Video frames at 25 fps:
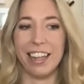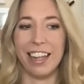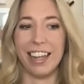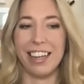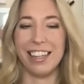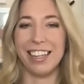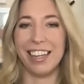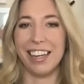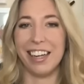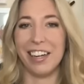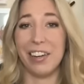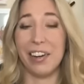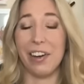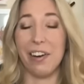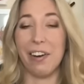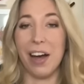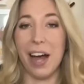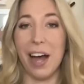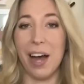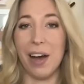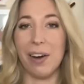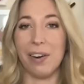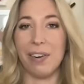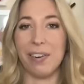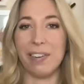and didn't know
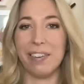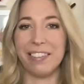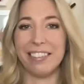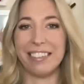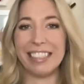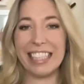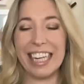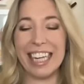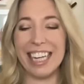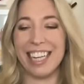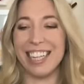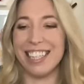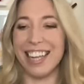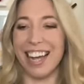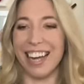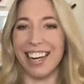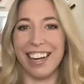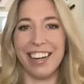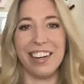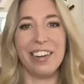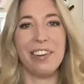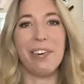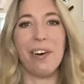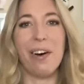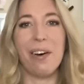how
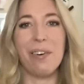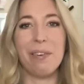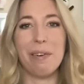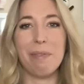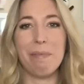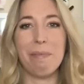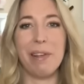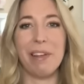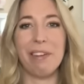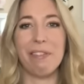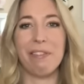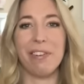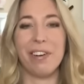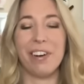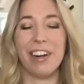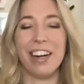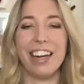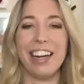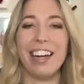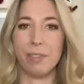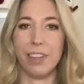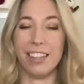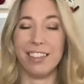excited you all would be for it.